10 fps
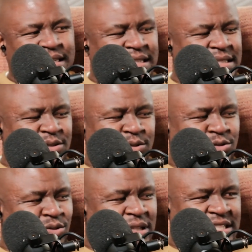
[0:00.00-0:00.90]
There's
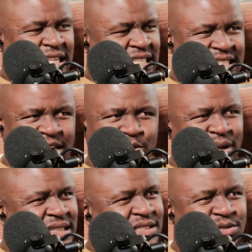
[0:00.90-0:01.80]
also the traditional
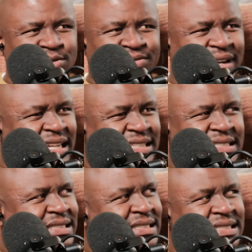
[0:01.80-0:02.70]
ones you find,
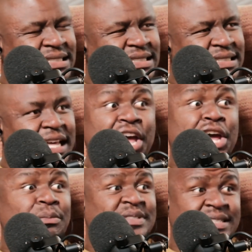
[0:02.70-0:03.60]
the
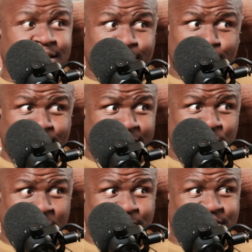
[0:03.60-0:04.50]
herbs. I'll call them
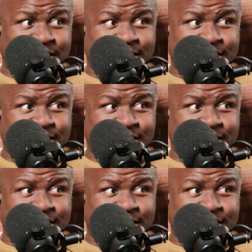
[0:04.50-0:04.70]
herbs